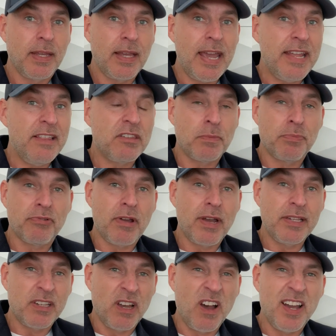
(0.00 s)

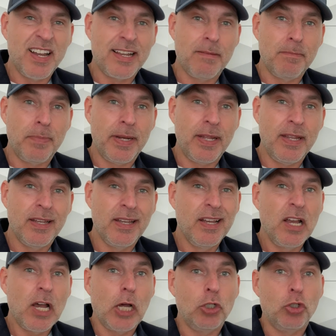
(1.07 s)
Enterprise Hire Company
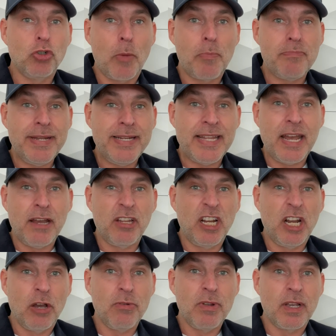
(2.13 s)
are dropping me down a
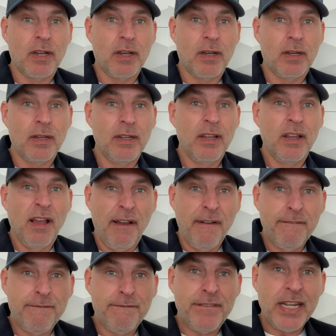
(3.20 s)
loan car.
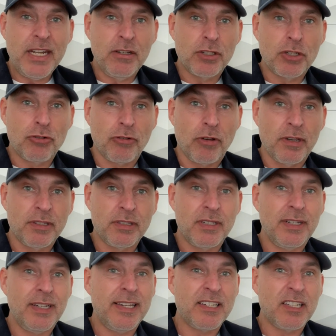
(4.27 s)
Fingers crossed,
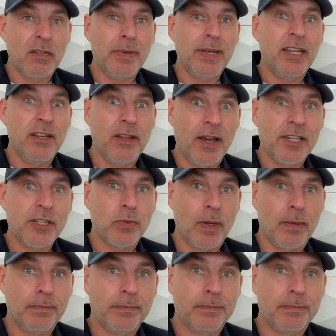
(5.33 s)
it's going to be a nice one.